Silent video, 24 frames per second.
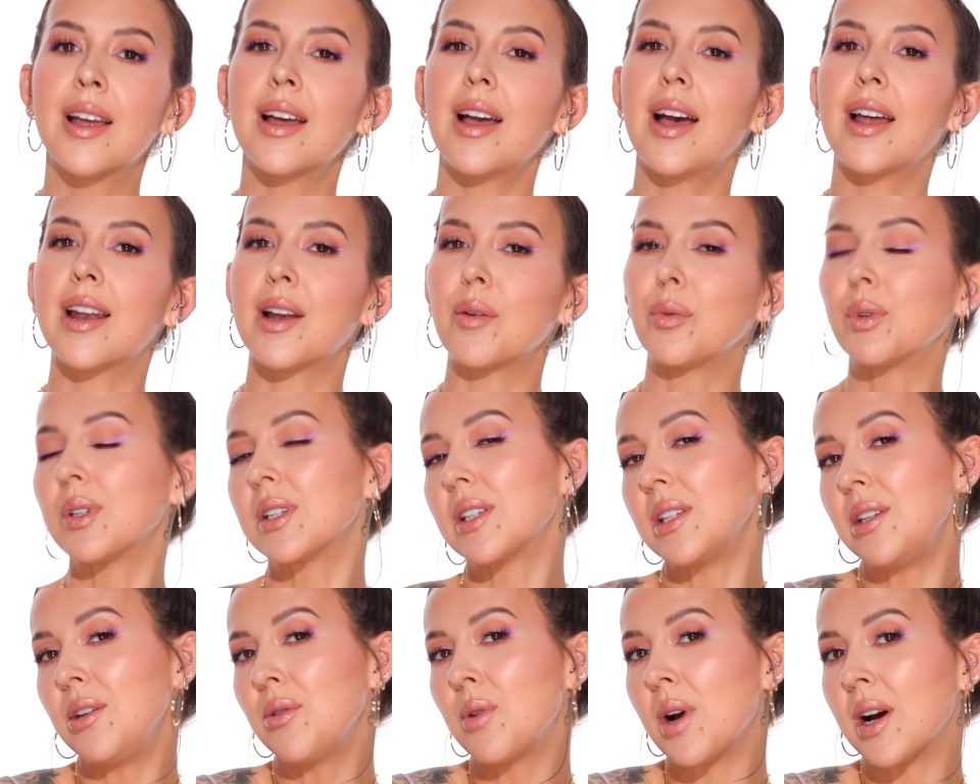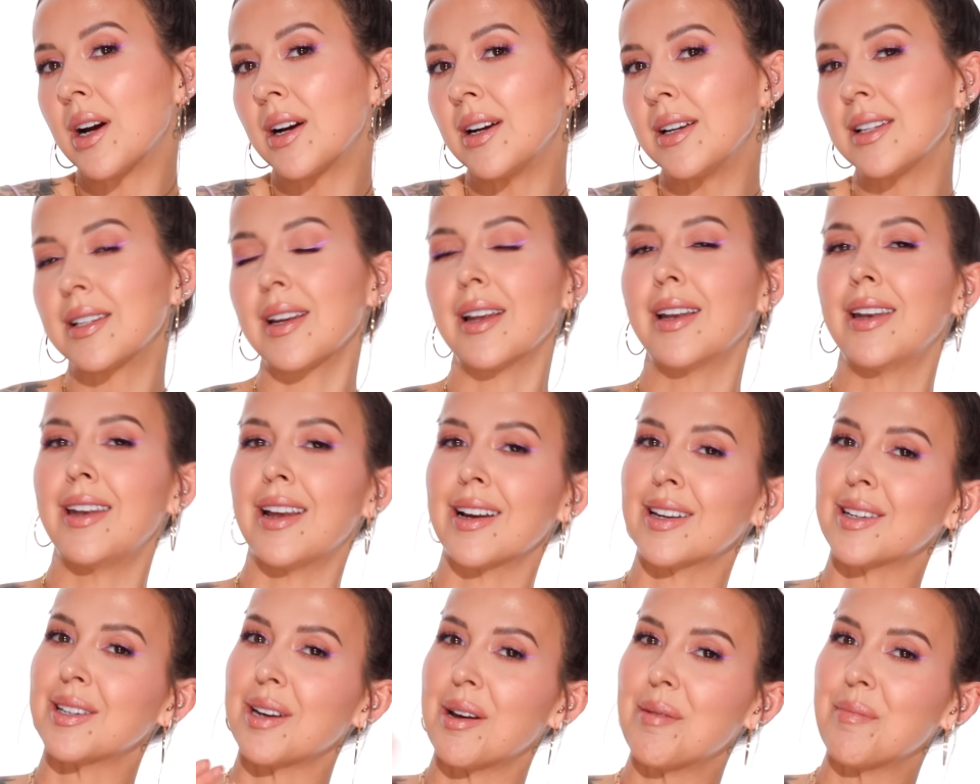And I will see you guys
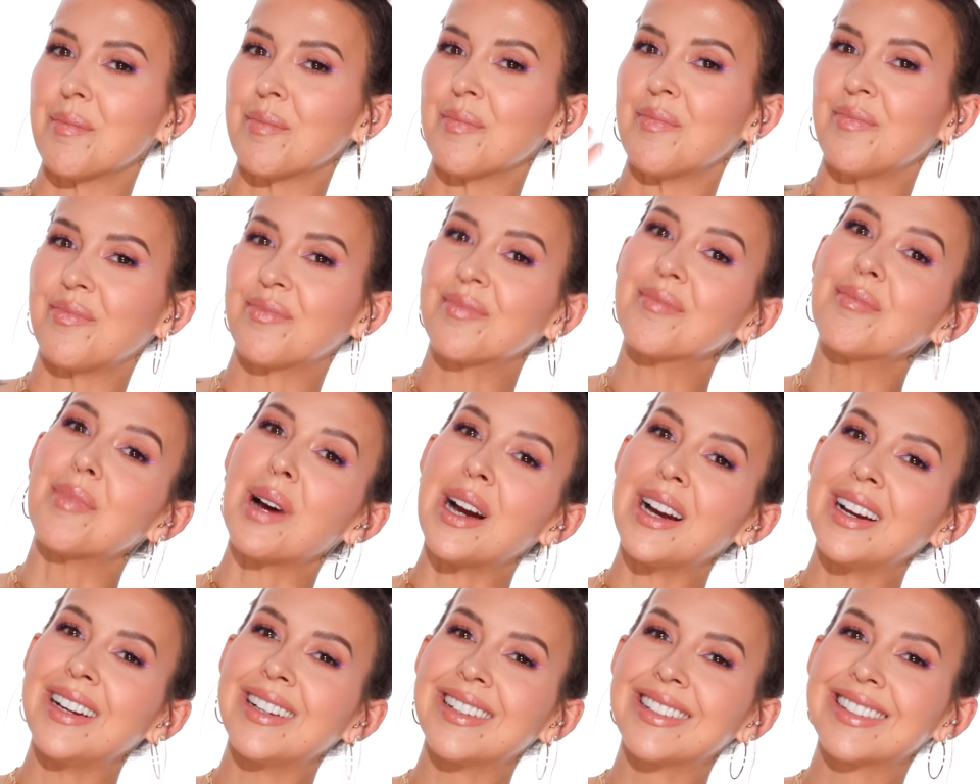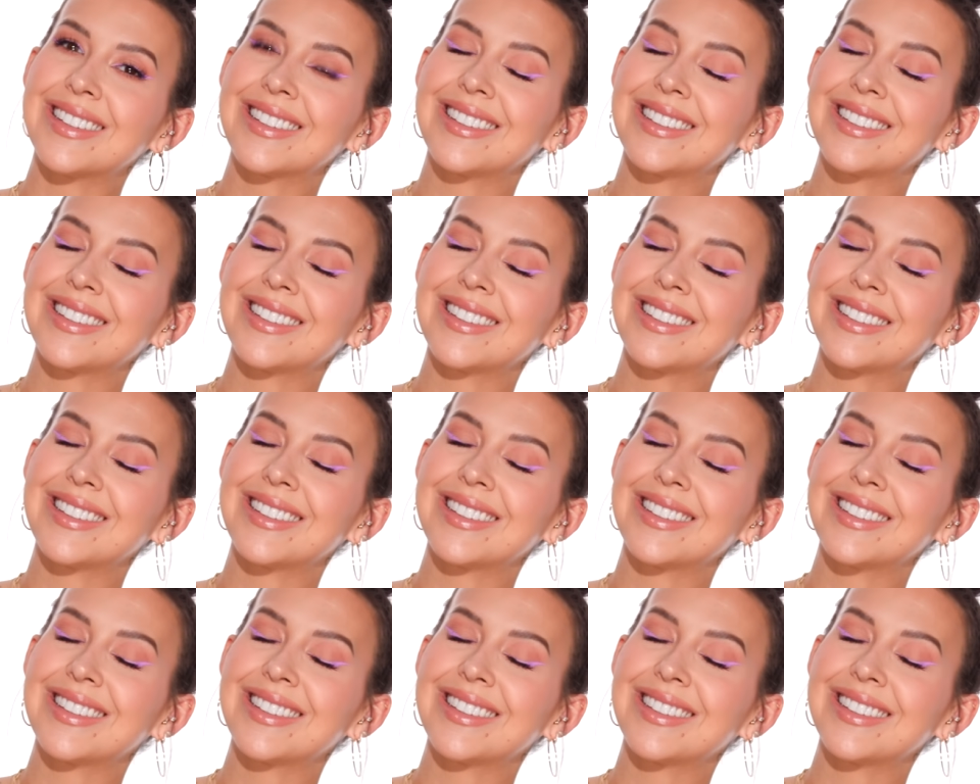next time. Bye.